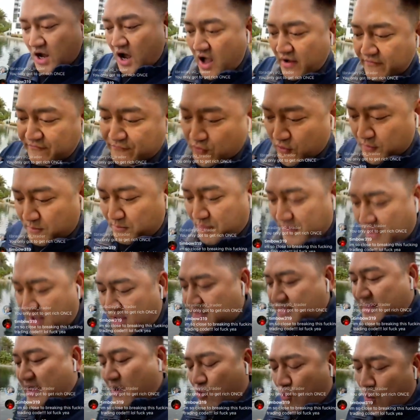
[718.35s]
God
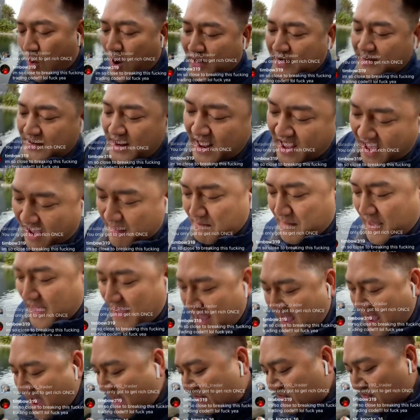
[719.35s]
forbid that one day I
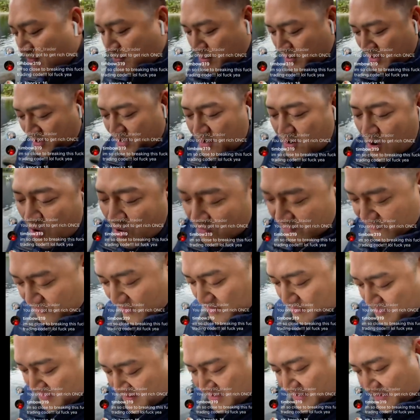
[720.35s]
may have to put a
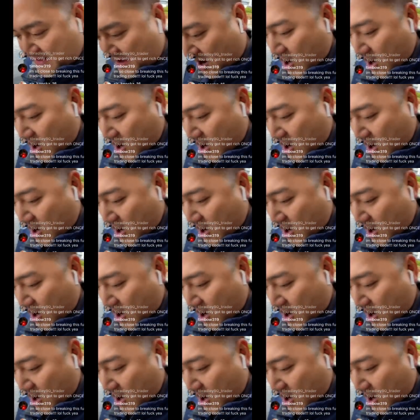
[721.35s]
GoFundMe